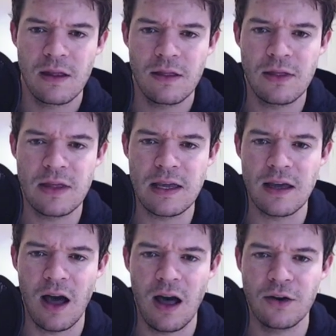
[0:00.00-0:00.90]
The
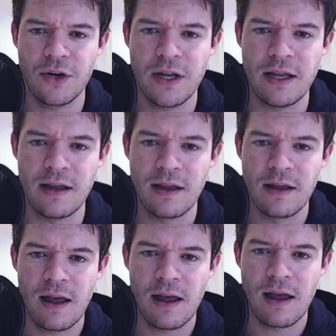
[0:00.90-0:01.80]
RE
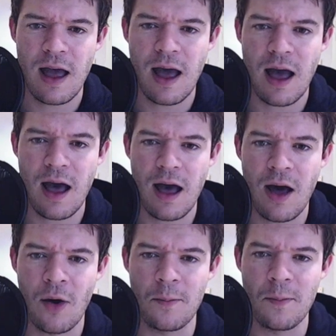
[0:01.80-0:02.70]

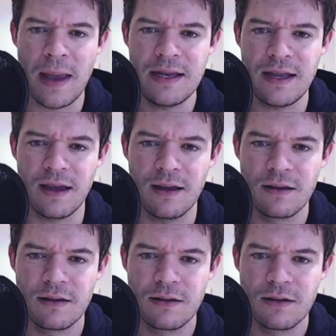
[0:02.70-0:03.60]
Armenia.
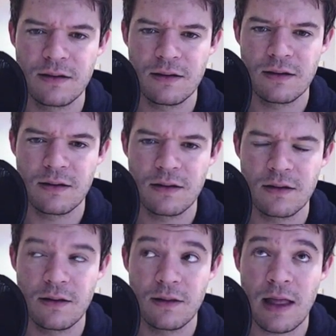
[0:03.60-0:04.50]

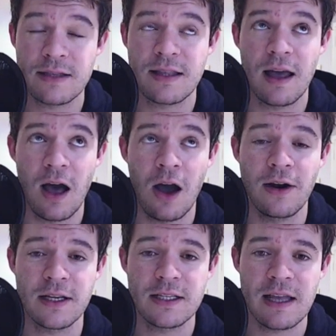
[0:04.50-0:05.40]
That's that
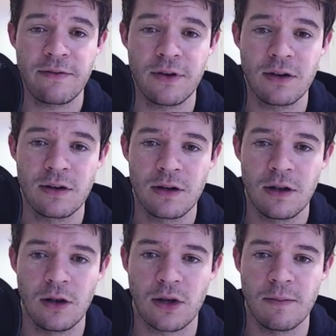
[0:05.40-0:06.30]
RX-7
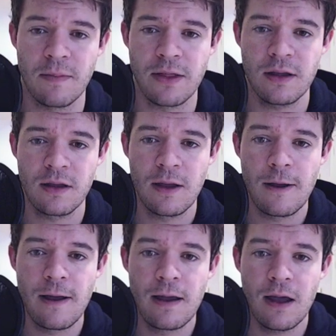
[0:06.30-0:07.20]
looking mother.
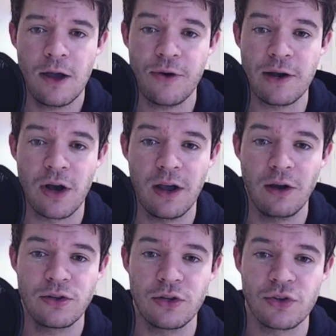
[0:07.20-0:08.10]
Around
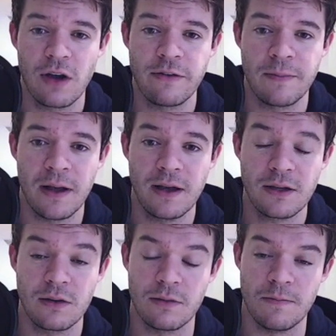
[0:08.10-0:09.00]
Kyoto Driving Park.
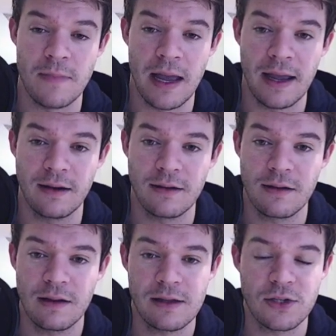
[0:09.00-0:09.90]
Oh man,
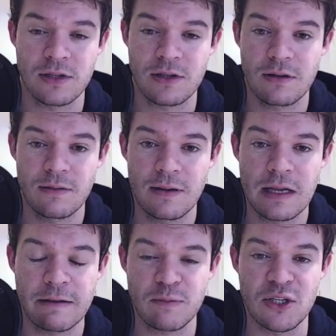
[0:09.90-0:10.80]
that just
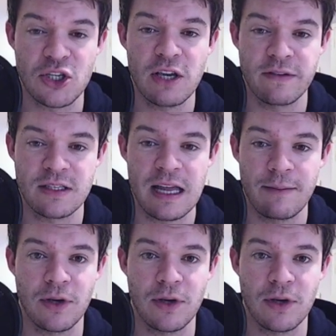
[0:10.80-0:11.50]
gives me shivers down my